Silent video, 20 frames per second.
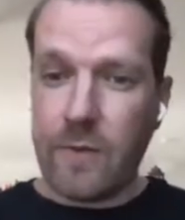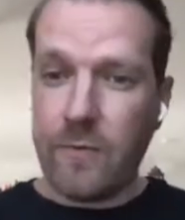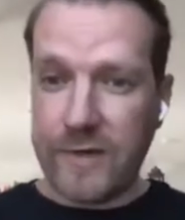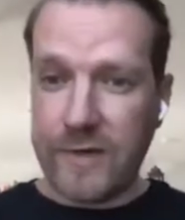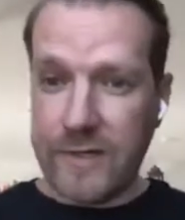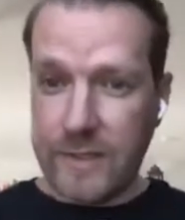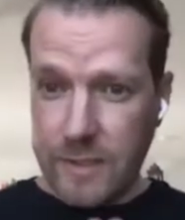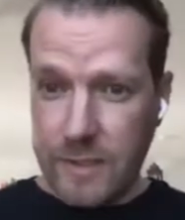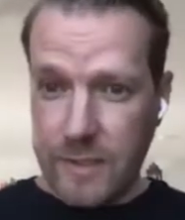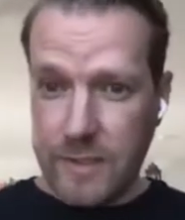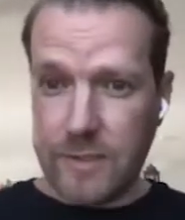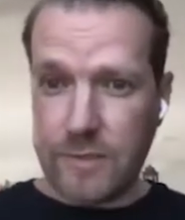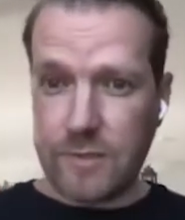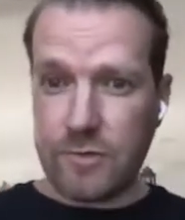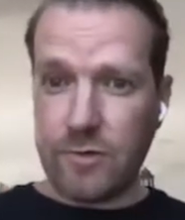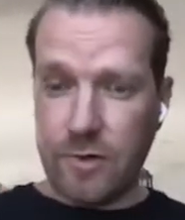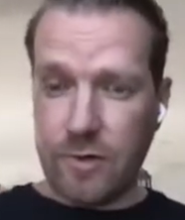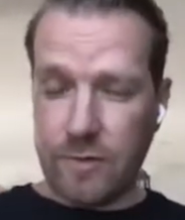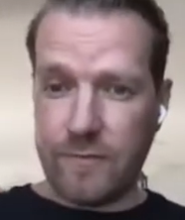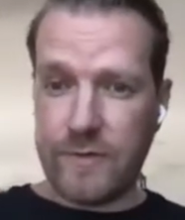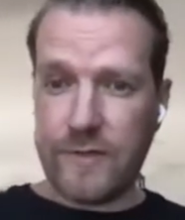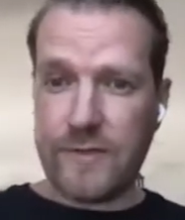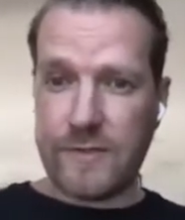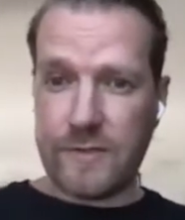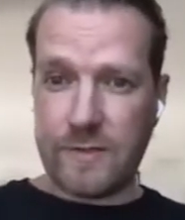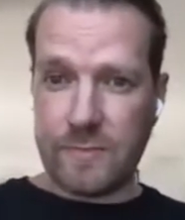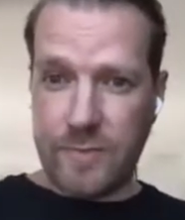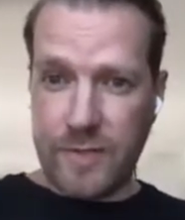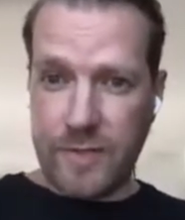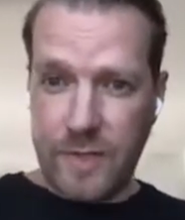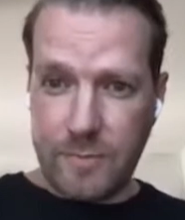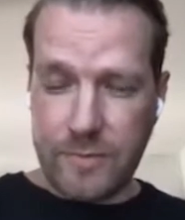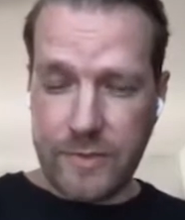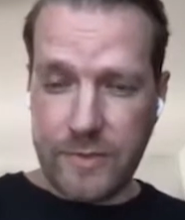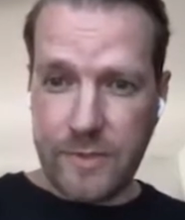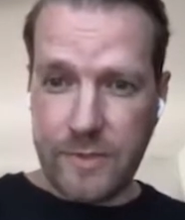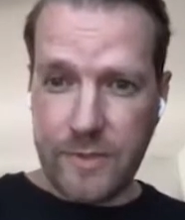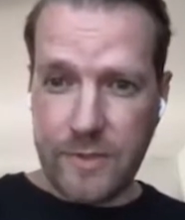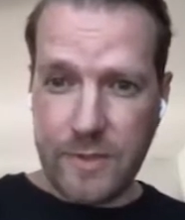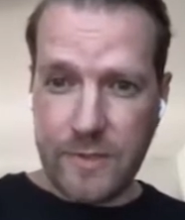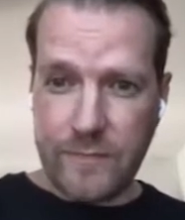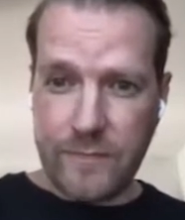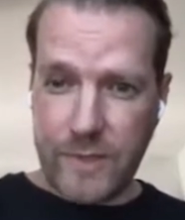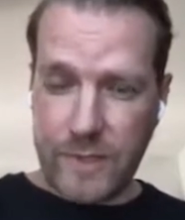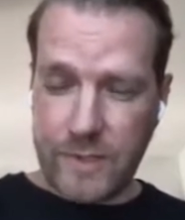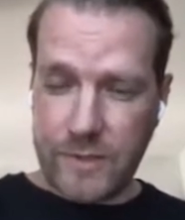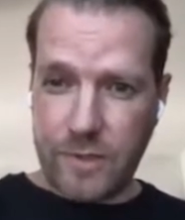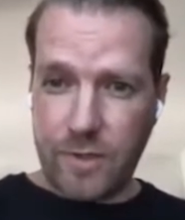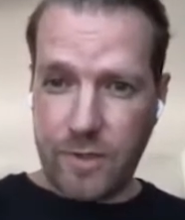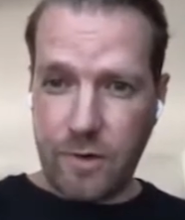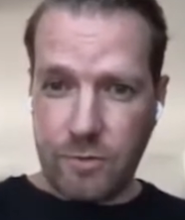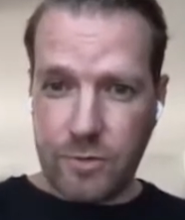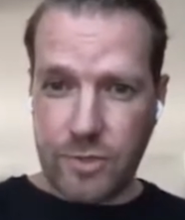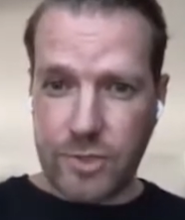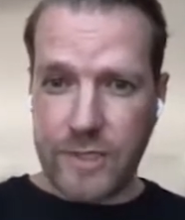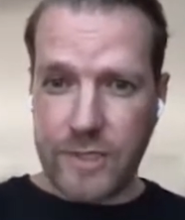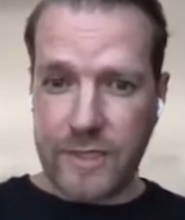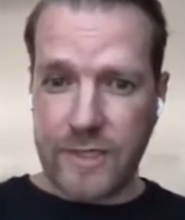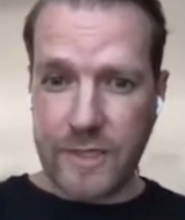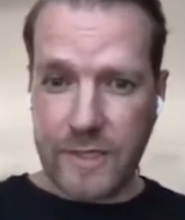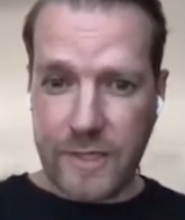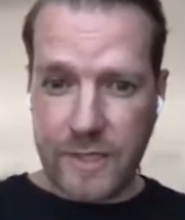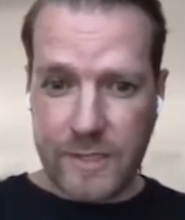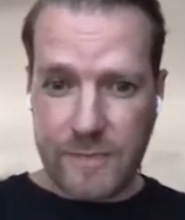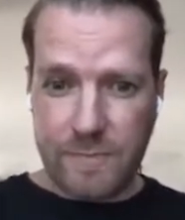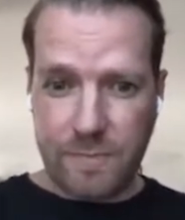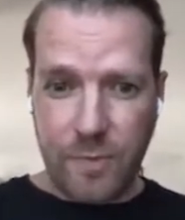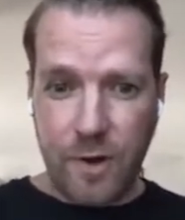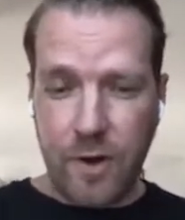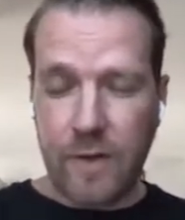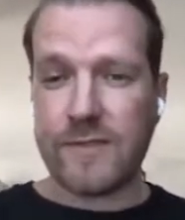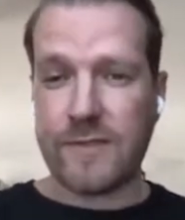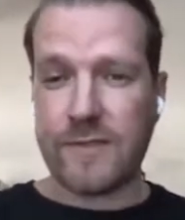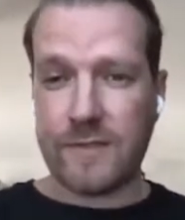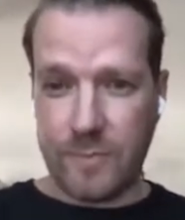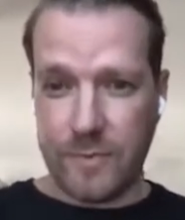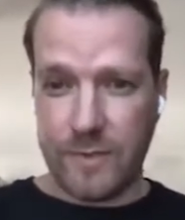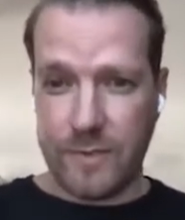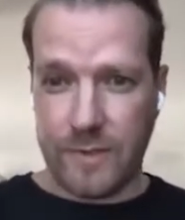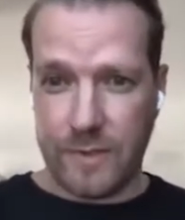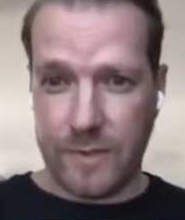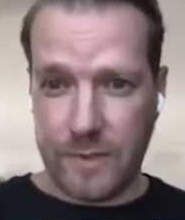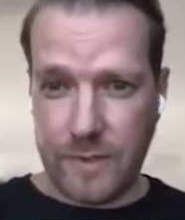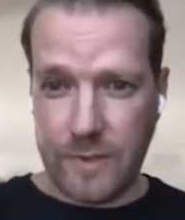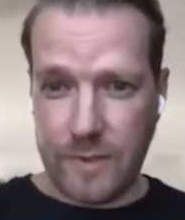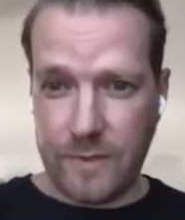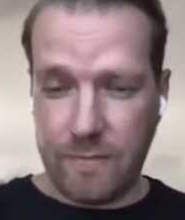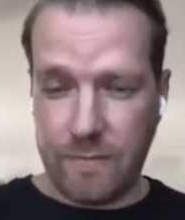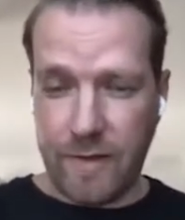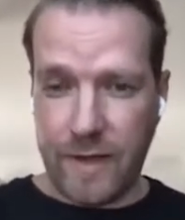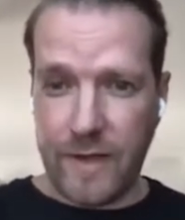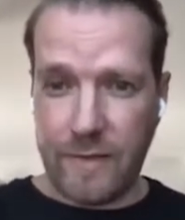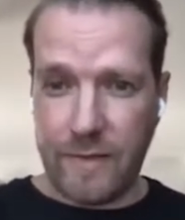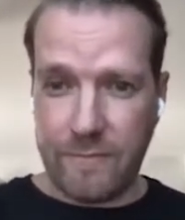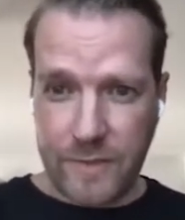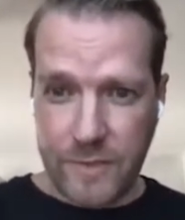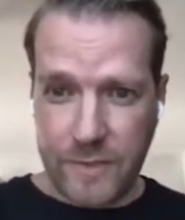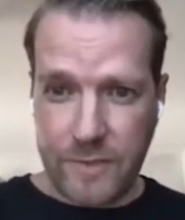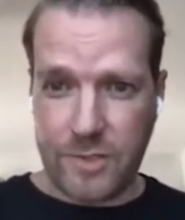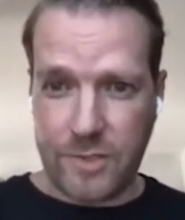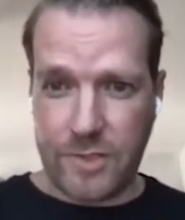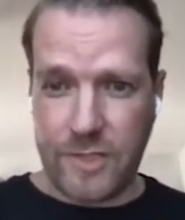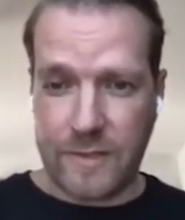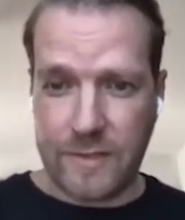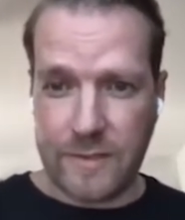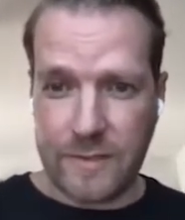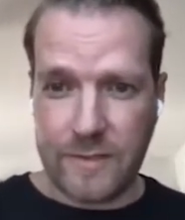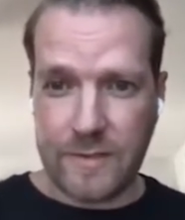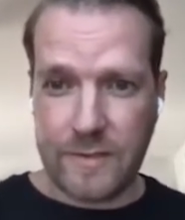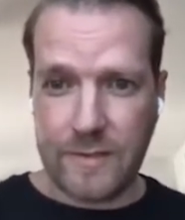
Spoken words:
we needed to convince the people that coaching is possible via video chat.